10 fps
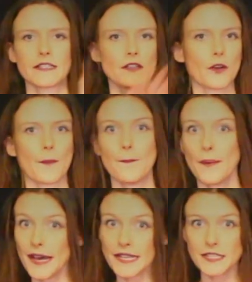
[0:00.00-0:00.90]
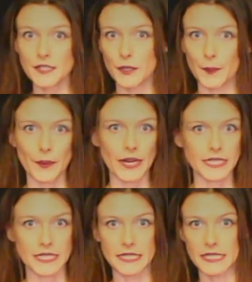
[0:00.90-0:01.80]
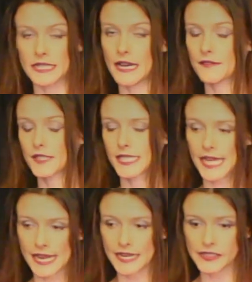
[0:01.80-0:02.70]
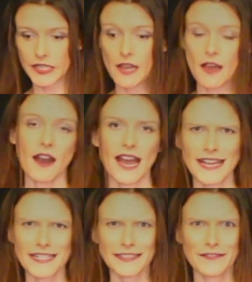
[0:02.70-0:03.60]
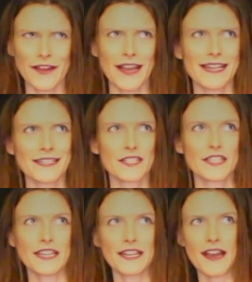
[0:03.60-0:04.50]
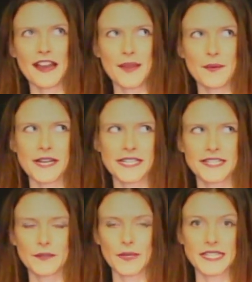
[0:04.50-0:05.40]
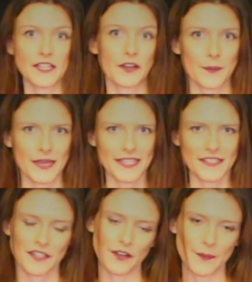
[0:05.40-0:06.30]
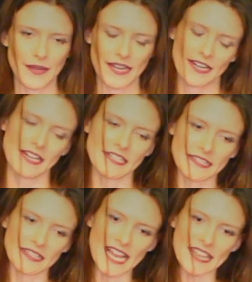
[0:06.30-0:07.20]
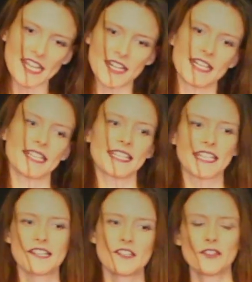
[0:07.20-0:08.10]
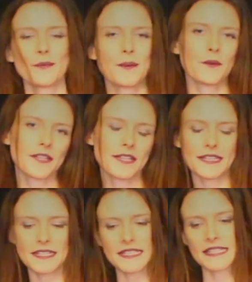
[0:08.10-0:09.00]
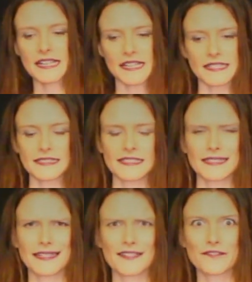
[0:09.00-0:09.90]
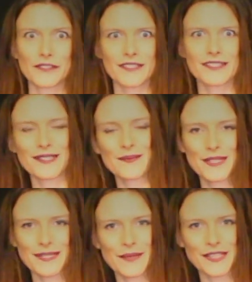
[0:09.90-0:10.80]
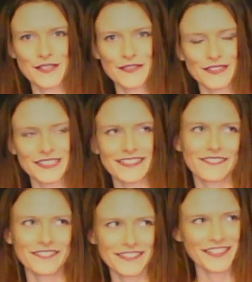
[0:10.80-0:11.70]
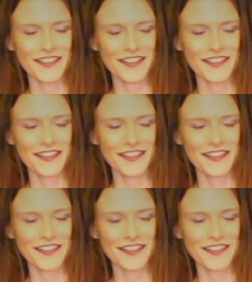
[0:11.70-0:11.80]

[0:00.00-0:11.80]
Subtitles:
this on a bus, you can practice this side of stage. I actually find that I practice it once I go to bed. So I go to bed and I just lie there and I do my breathing exercise and then I kind of fall asleep because it makes you feel really